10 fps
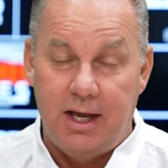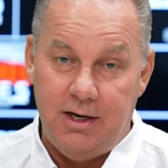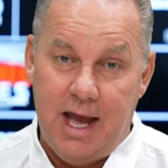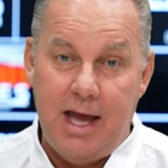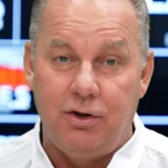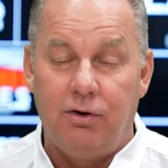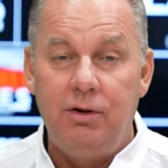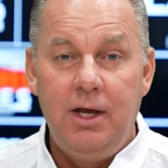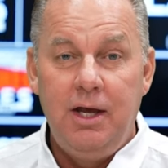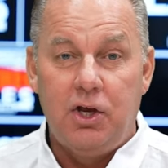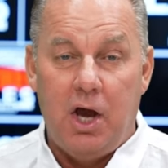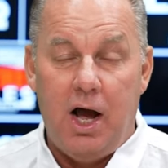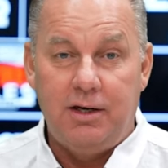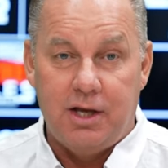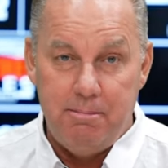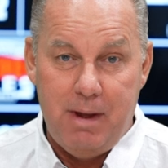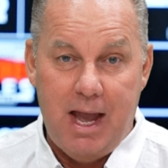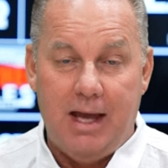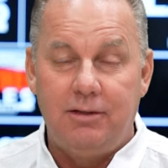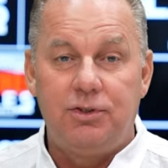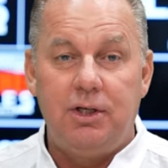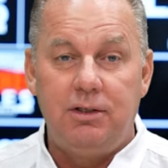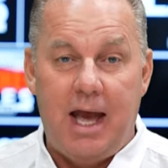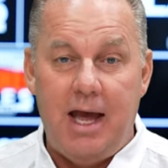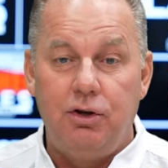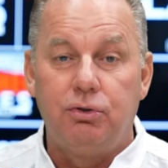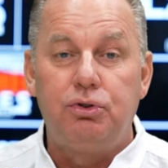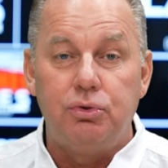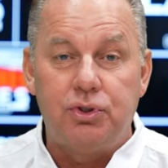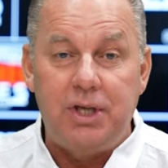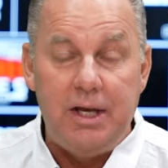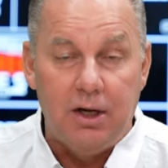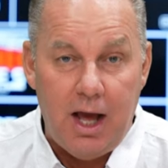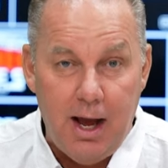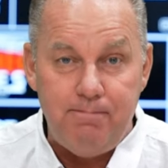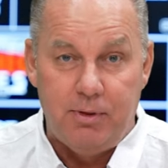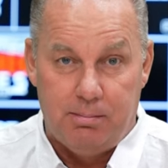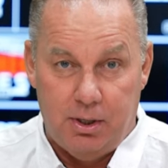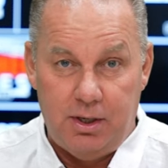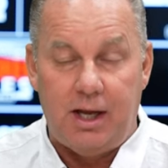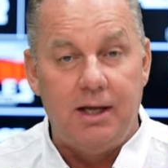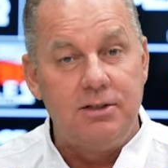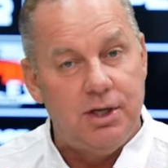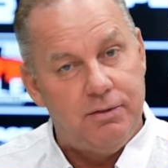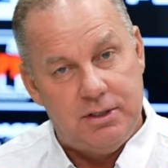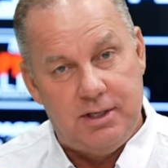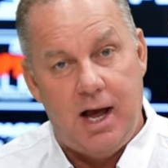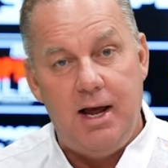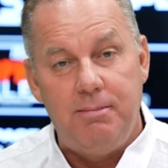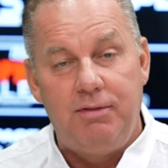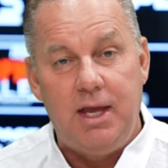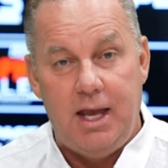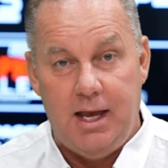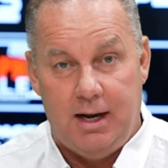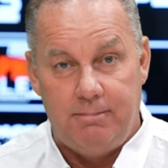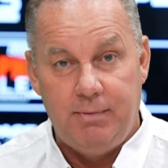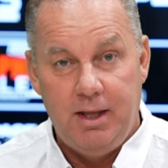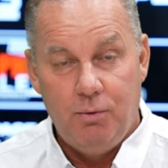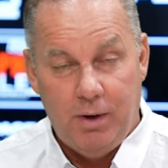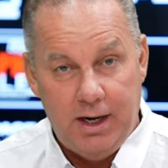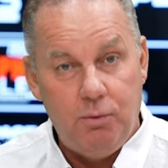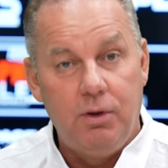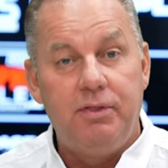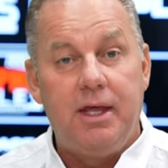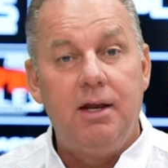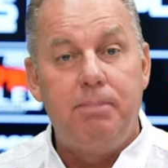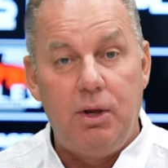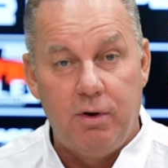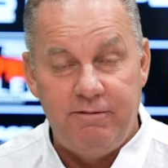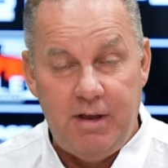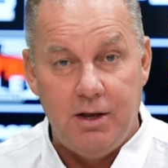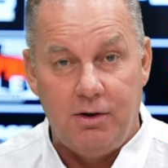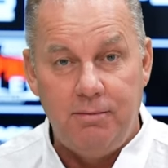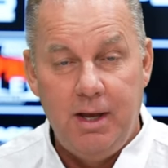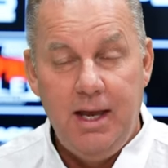In Daniel, God commands Daniel to seal up the book until the time of the end, when it will then be revealed.